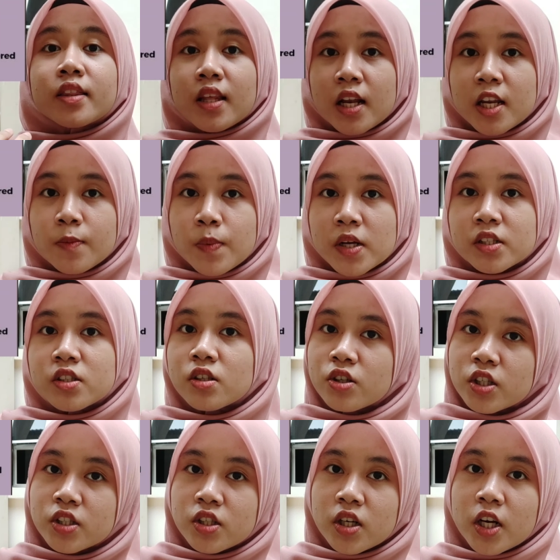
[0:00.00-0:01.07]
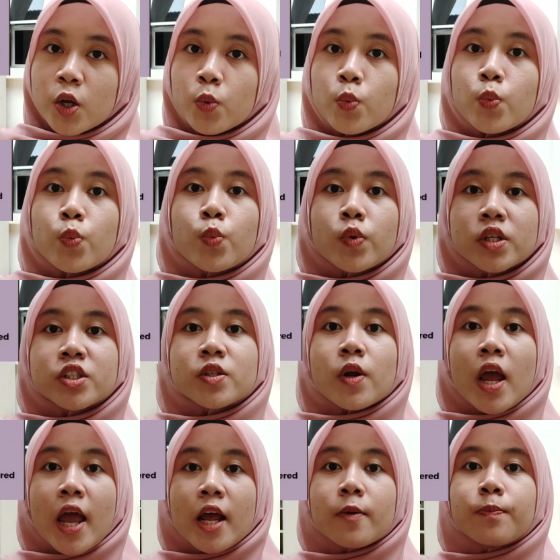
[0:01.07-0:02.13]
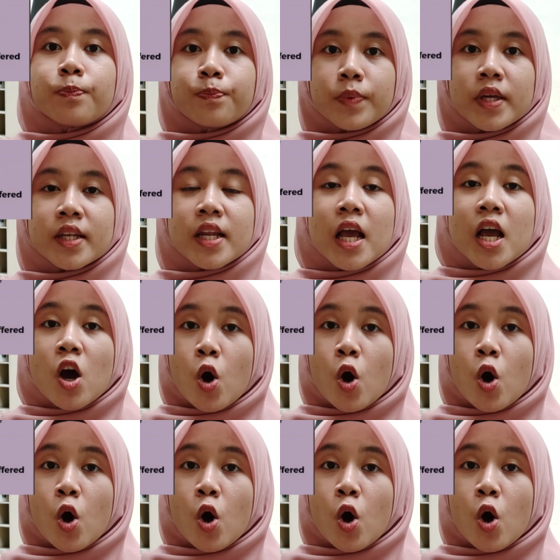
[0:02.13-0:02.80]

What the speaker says: Taliban territory which had been